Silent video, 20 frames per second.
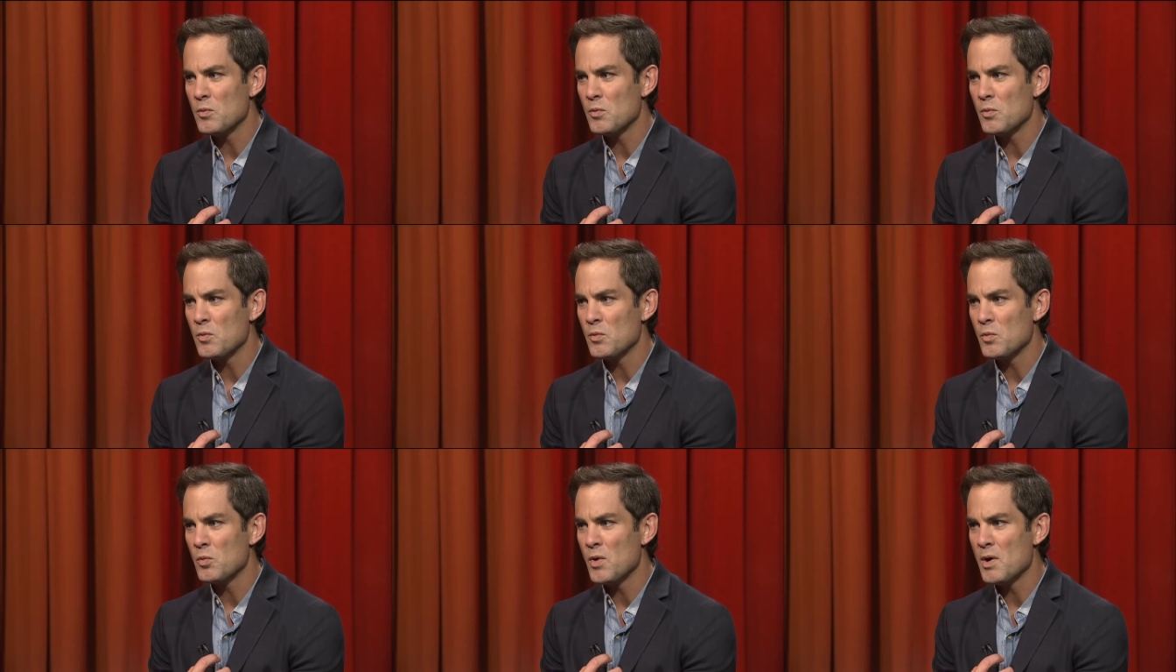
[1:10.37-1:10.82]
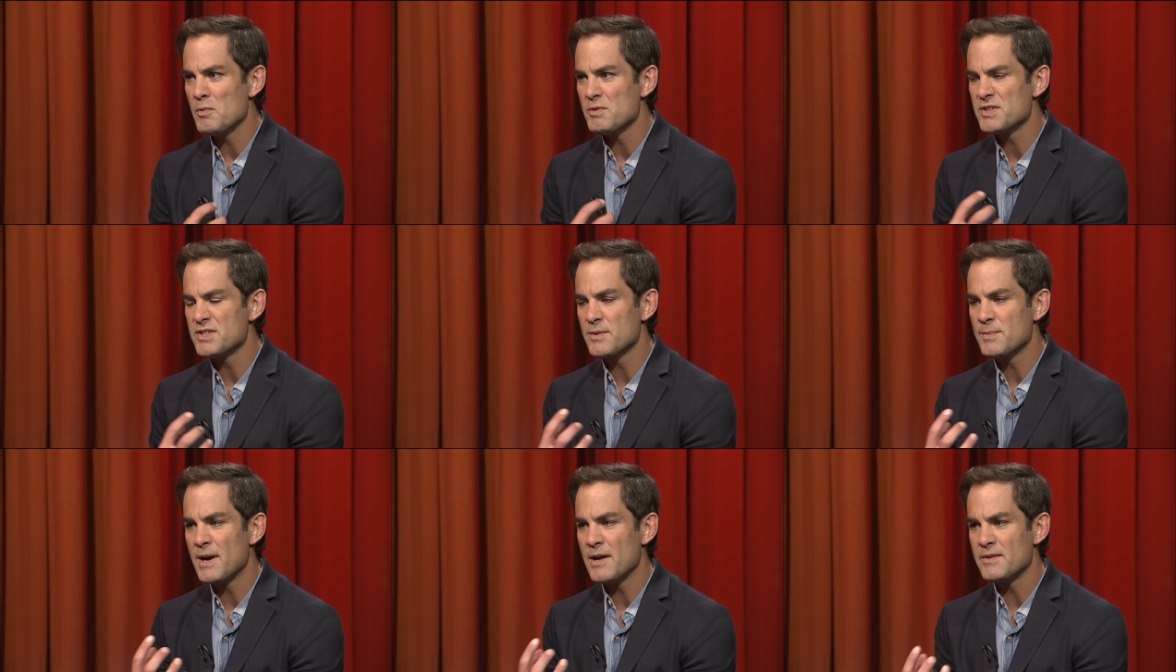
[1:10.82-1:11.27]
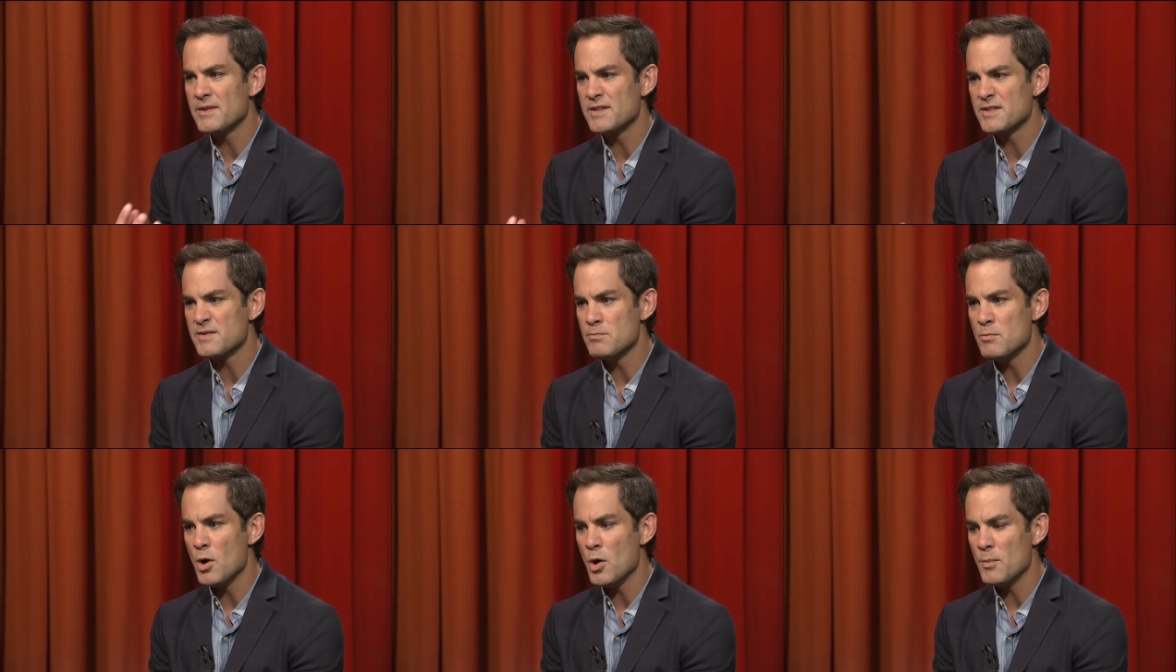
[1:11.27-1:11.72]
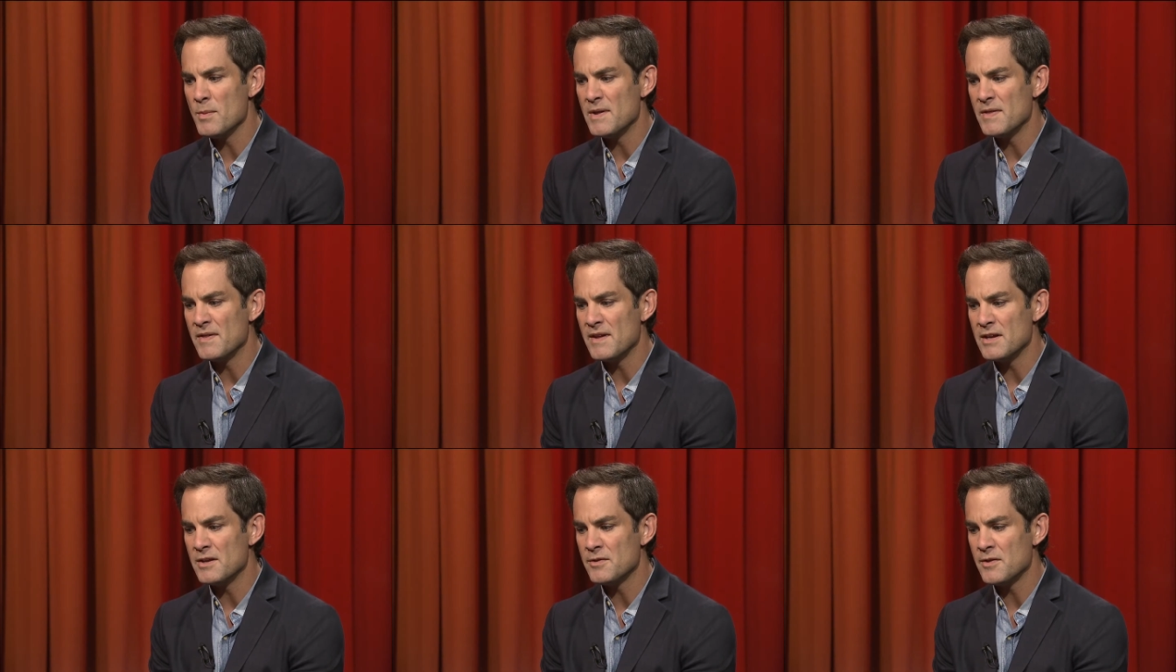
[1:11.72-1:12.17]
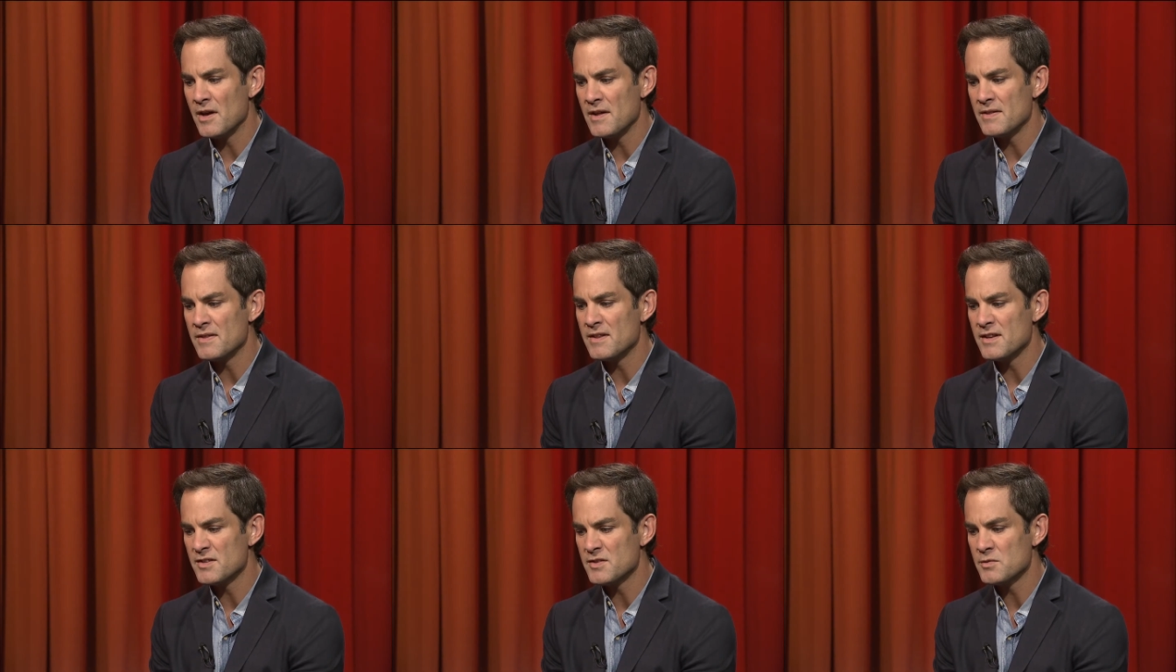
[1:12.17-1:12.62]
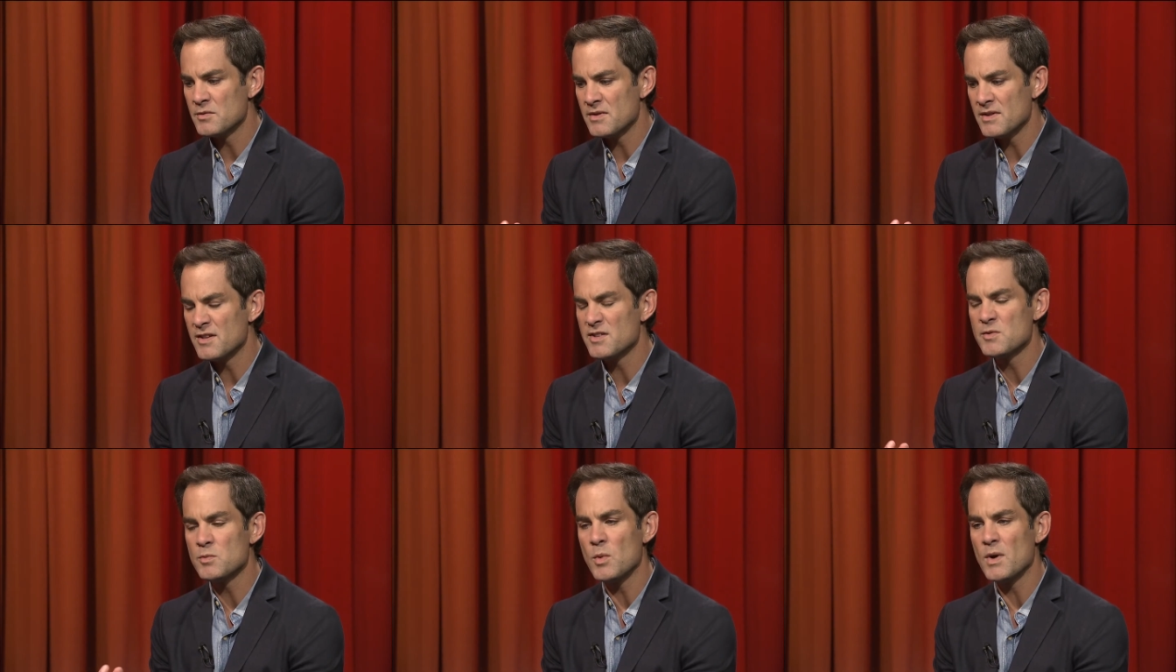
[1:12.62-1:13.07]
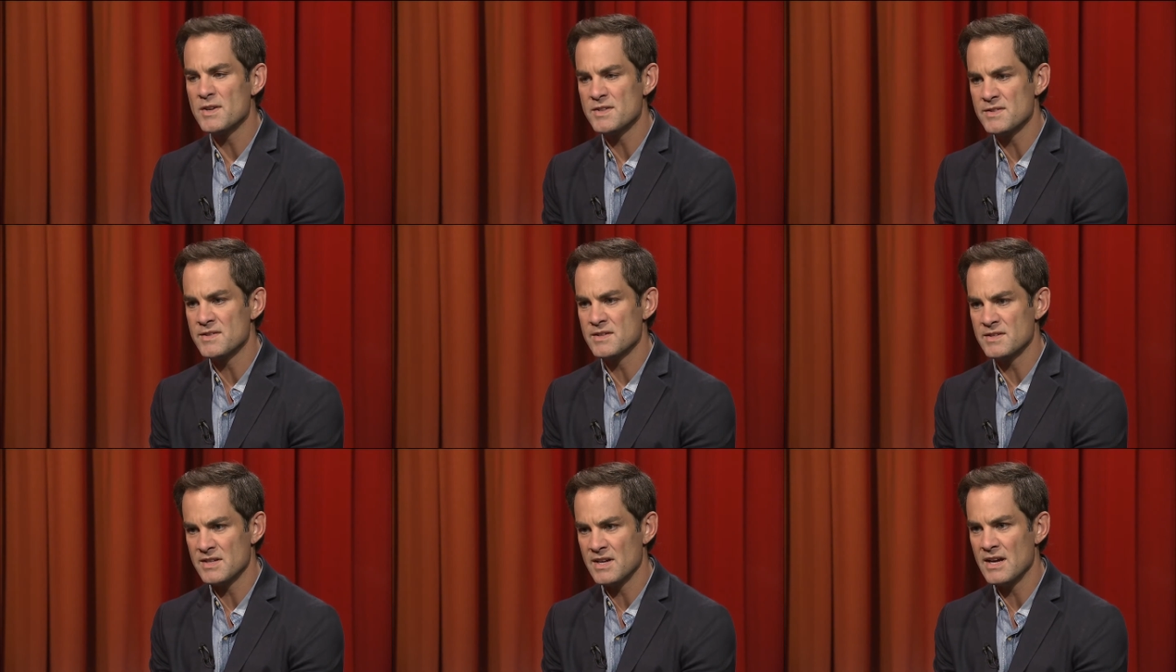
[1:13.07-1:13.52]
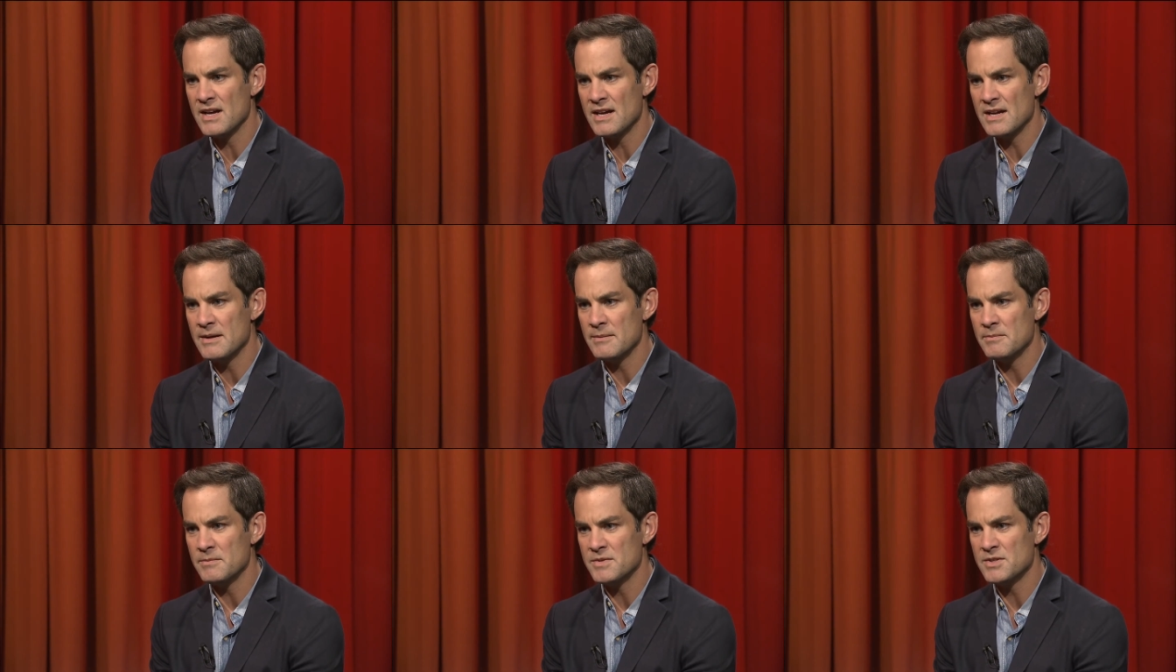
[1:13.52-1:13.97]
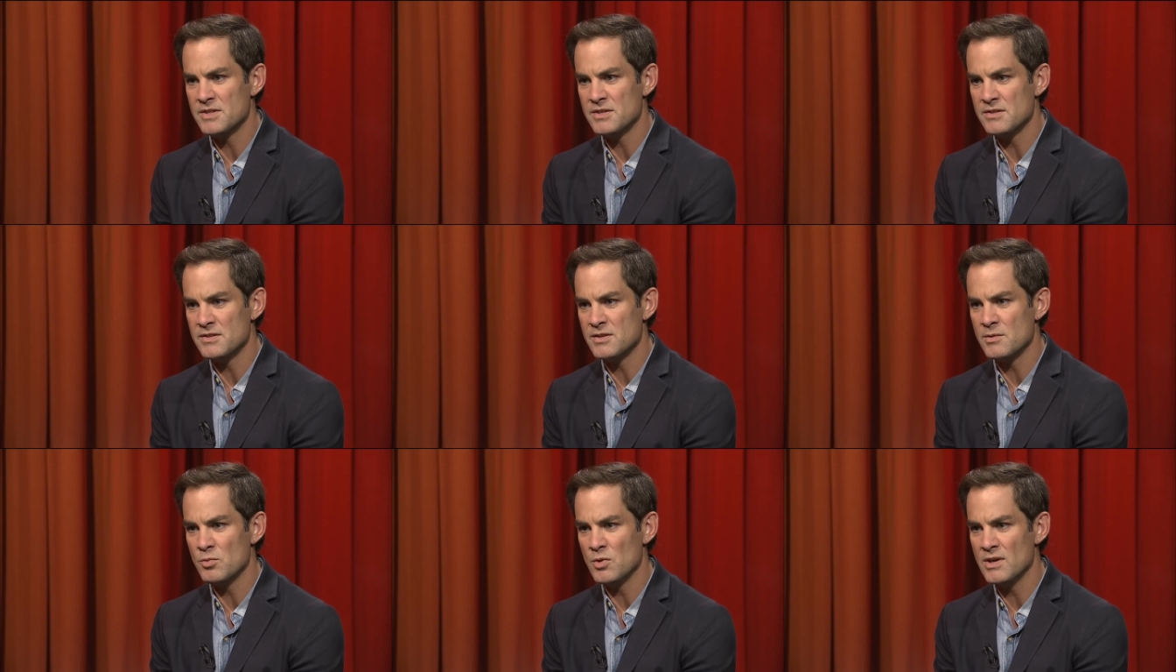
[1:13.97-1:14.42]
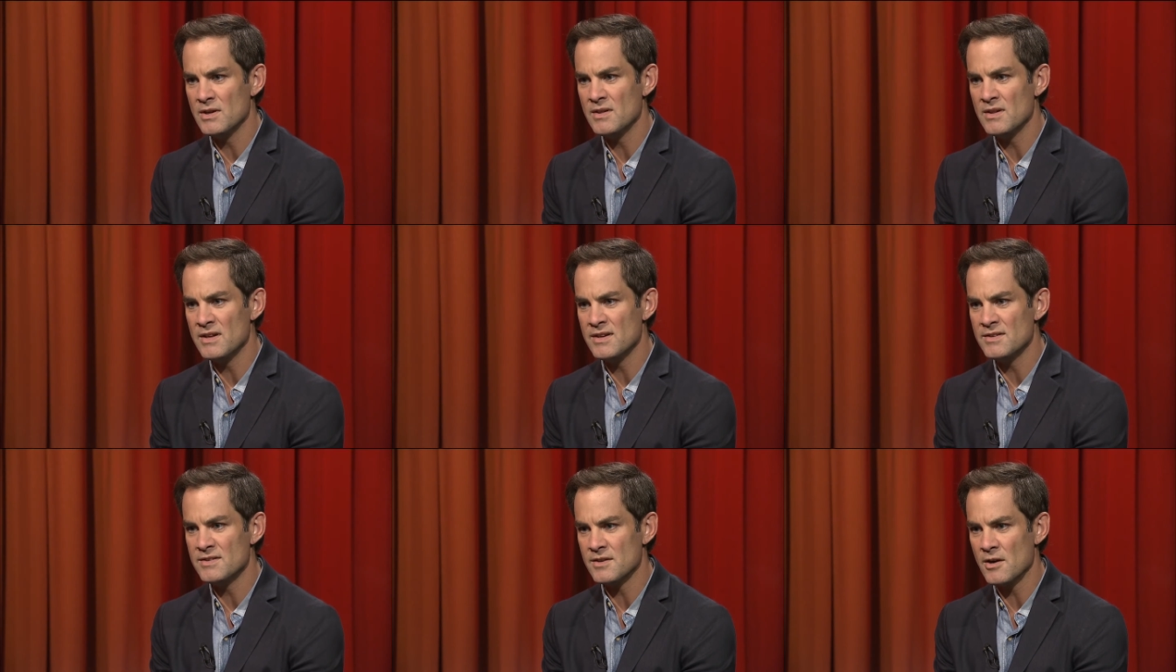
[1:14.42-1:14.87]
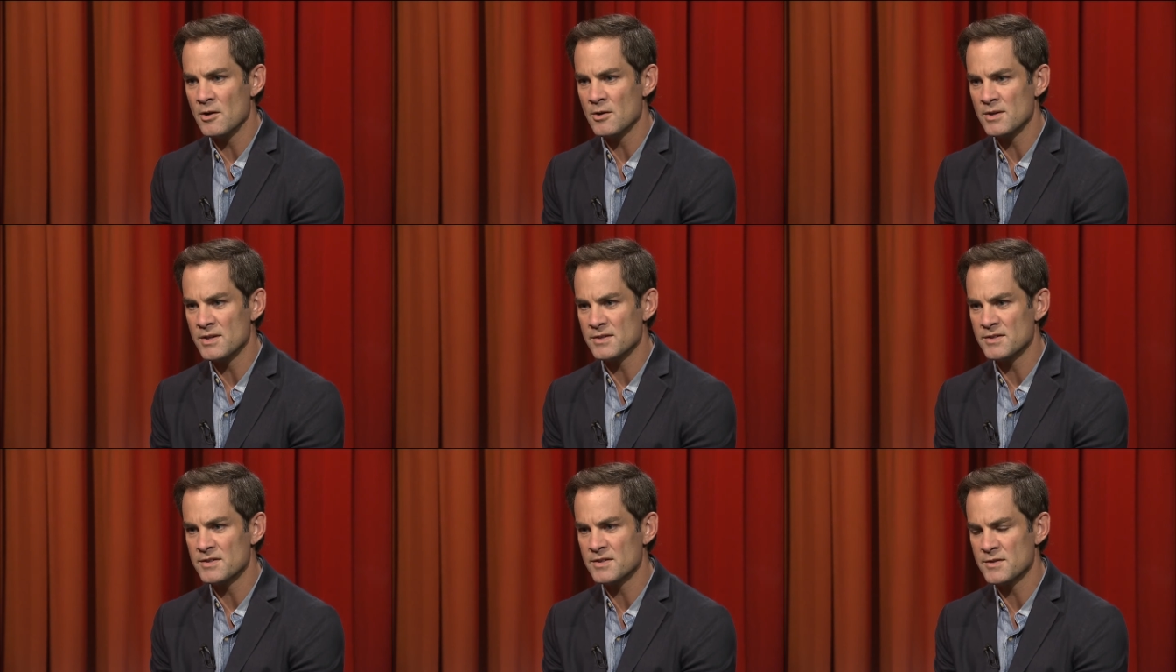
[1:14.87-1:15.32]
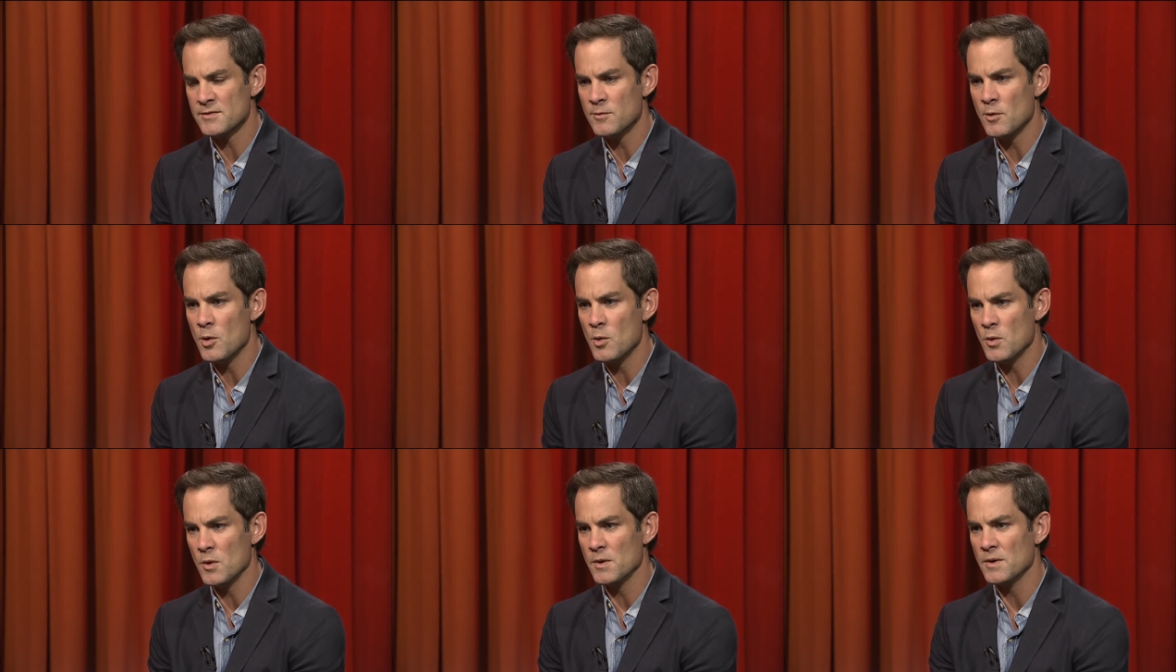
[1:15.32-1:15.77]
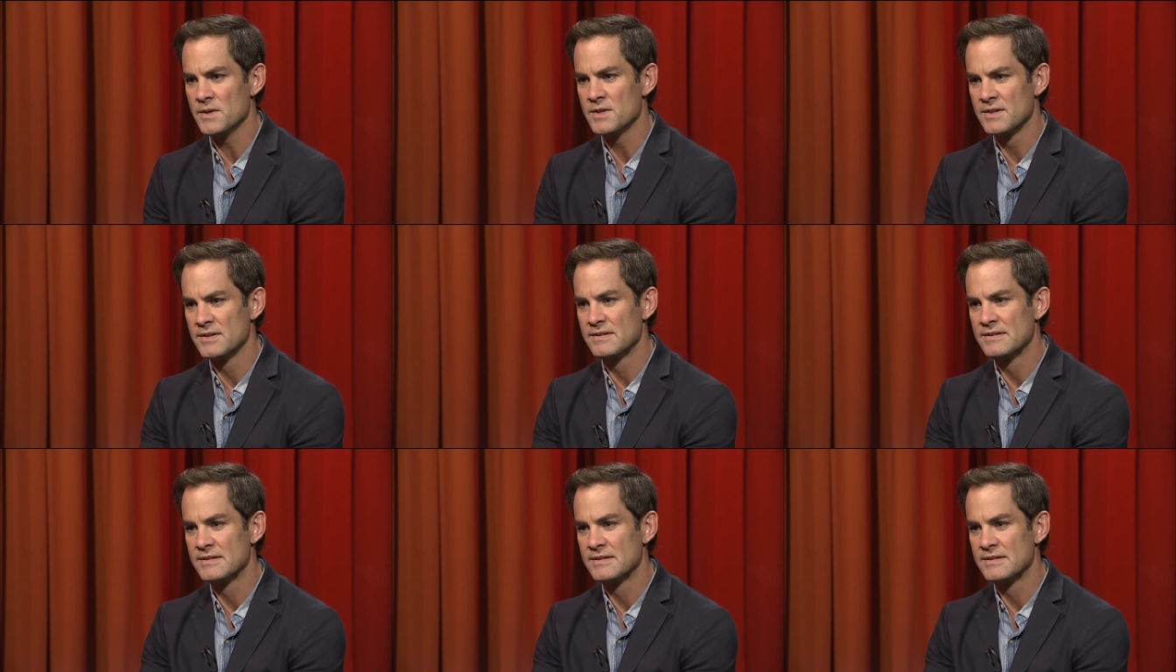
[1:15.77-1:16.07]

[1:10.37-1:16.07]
what was it about this moment that you thought this this was the time to, to bring these artists forward?